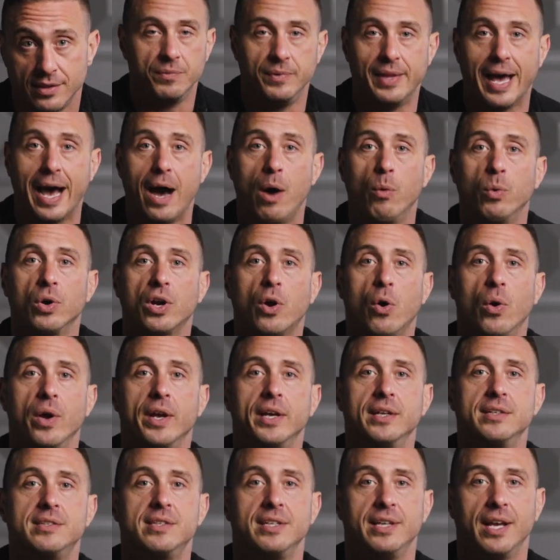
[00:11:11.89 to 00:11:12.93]
Now we're
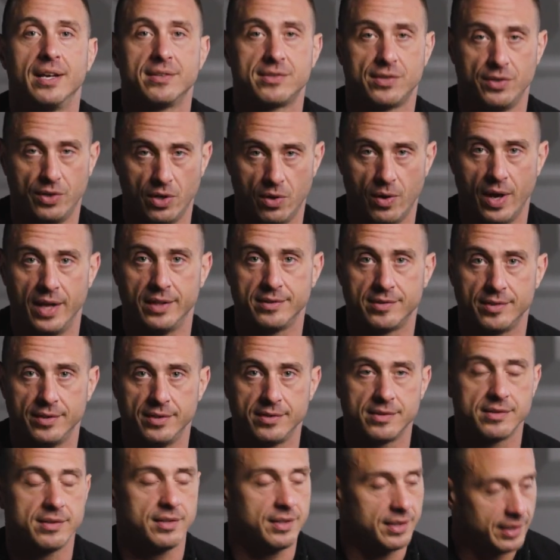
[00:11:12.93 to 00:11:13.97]
going into yes or no
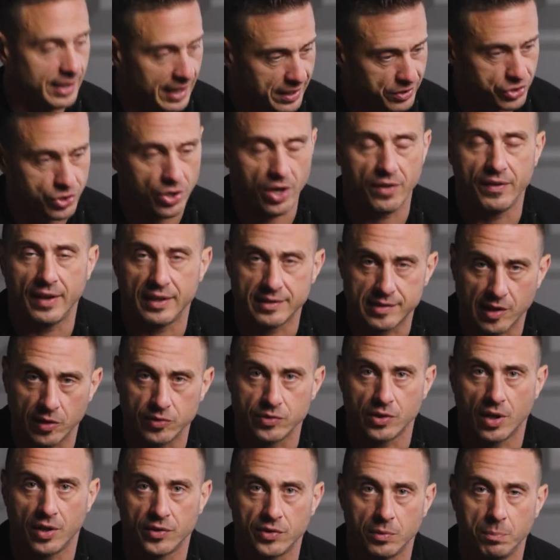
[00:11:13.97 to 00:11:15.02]
answers. Yes, Sean, that
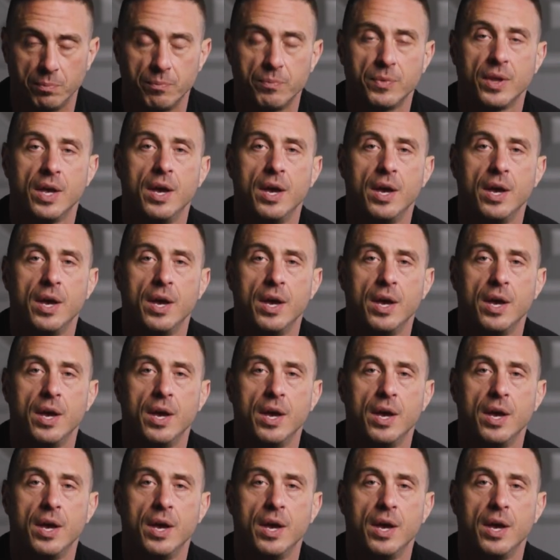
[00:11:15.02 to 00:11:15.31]
sounds awesome.